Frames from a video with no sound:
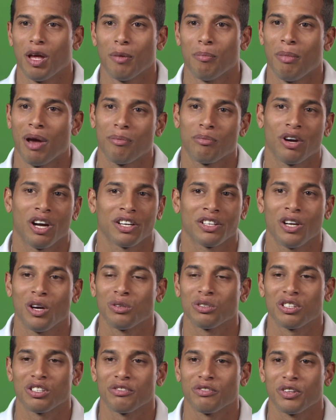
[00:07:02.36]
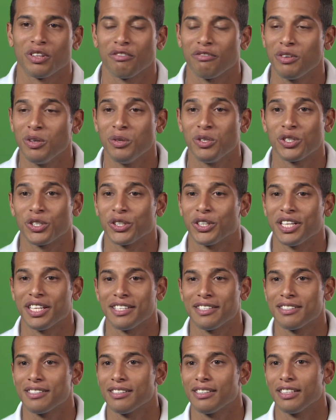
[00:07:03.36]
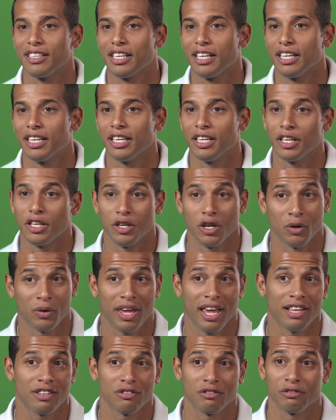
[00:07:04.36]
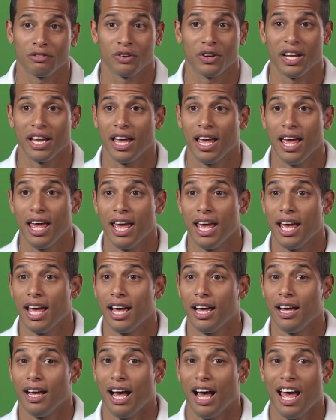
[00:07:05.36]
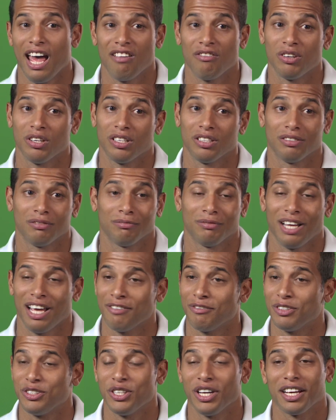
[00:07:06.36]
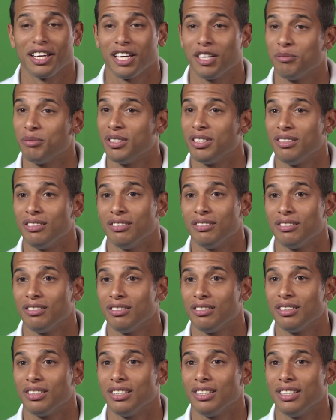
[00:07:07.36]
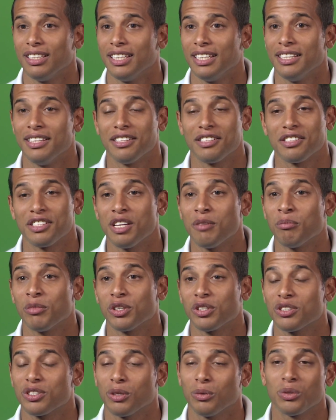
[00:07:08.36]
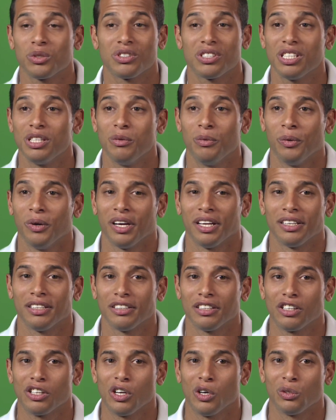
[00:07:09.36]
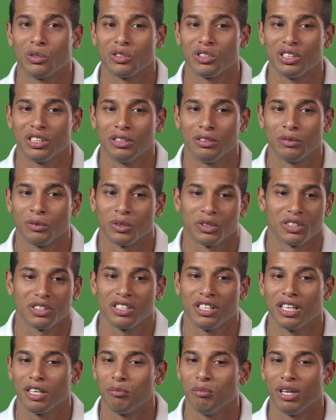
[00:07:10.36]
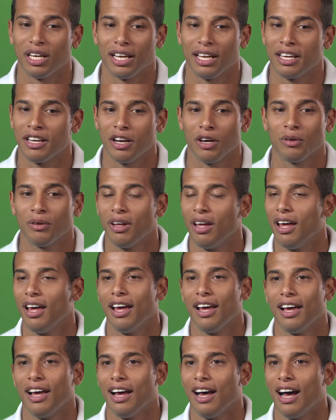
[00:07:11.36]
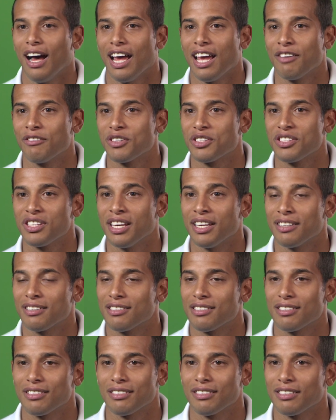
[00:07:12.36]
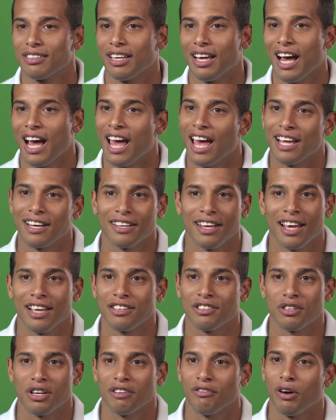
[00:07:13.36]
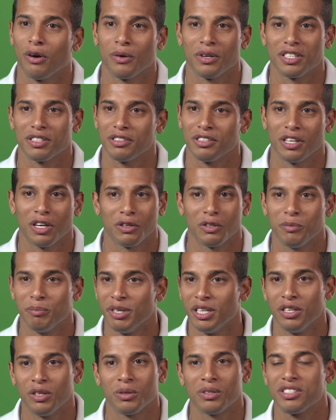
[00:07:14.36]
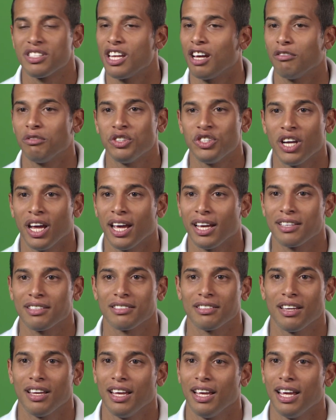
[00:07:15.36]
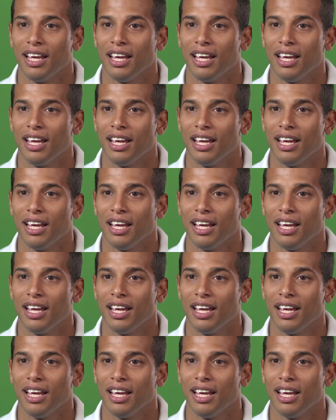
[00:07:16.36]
My prognosis for the future is you no know, cancer free. I have a I have a checkup in in December, so we'll see what goes or good. But you know, ever since I had cancer, I've always you know been doing self checks